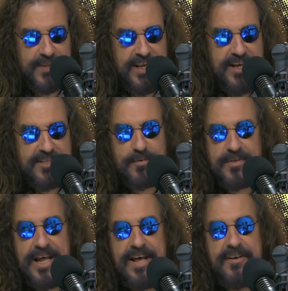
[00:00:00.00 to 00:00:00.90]
So,
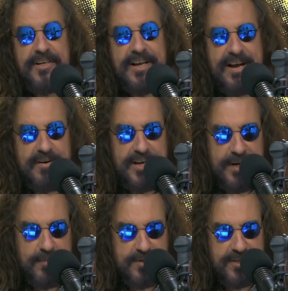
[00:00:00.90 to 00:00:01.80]
down in our
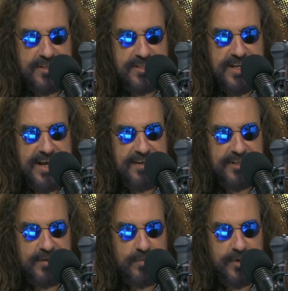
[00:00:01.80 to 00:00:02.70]
neighbors to the south in